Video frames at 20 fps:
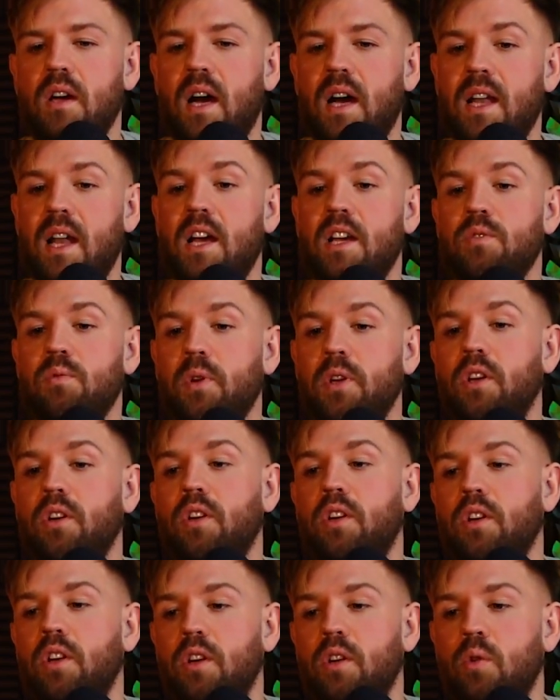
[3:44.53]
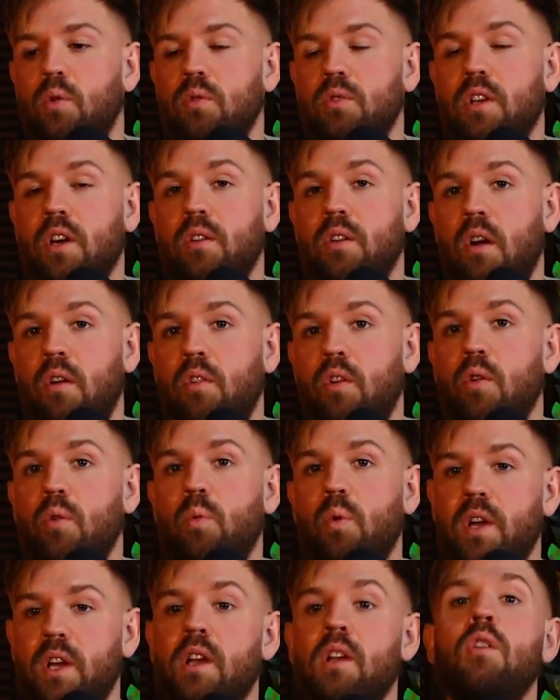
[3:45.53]
and that's where you're going to go down a route
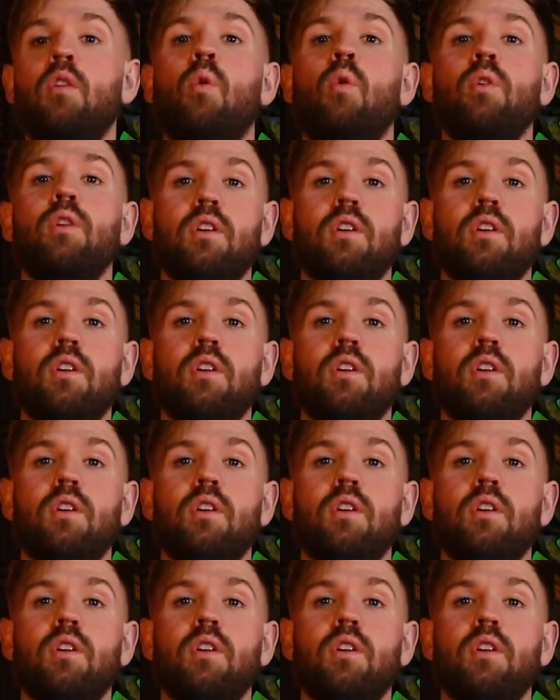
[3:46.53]
where you know